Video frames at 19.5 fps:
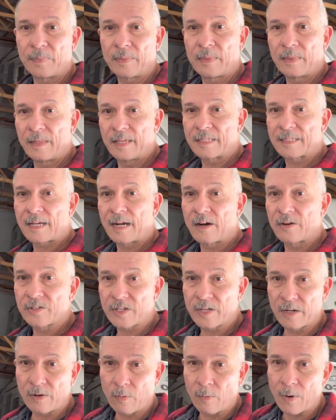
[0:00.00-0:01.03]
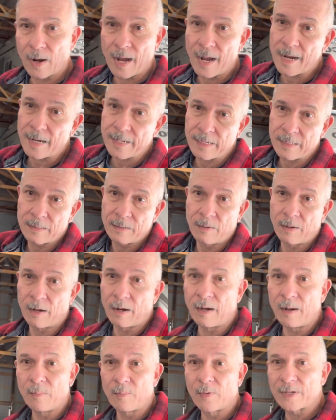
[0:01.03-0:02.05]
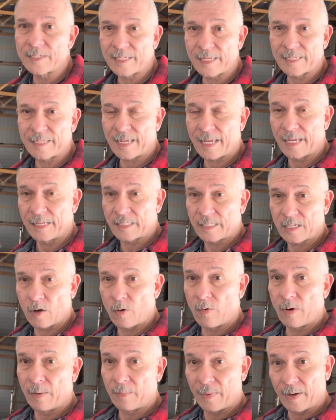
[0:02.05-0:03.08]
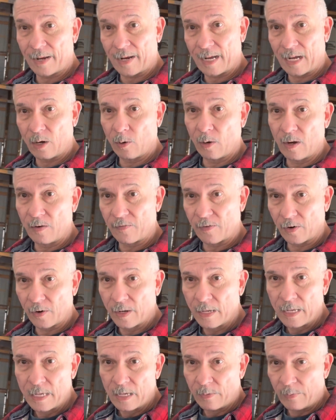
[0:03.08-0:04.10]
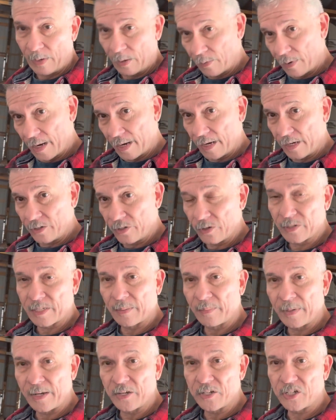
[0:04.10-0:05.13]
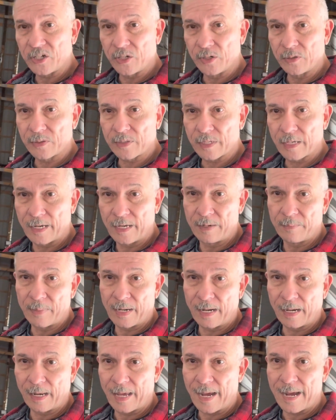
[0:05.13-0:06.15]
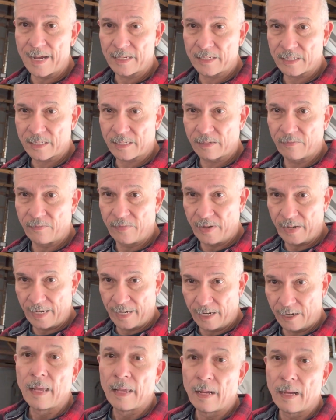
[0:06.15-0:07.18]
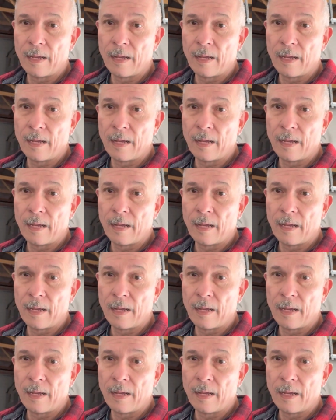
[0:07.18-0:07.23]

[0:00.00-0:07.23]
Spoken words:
this car is gonna rock once this gets going. But however, we ran into some issues in my last video.